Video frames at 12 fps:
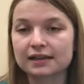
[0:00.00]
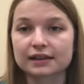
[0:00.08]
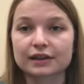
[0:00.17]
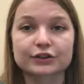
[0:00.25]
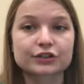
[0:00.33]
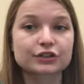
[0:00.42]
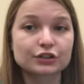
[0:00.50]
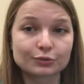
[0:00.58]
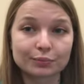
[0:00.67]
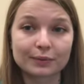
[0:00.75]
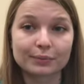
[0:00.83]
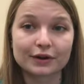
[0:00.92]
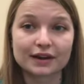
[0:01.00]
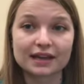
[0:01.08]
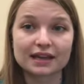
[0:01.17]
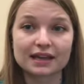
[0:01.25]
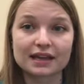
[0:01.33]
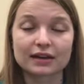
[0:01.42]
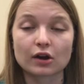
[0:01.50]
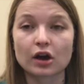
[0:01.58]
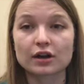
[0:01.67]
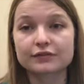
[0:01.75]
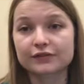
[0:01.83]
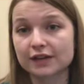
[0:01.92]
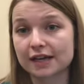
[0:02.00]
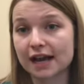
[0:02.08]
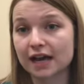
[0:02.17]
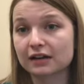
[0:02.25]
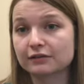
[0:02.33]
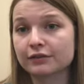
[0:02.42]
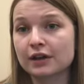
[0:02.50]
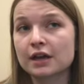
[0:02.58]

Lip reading: They're super pretty and often have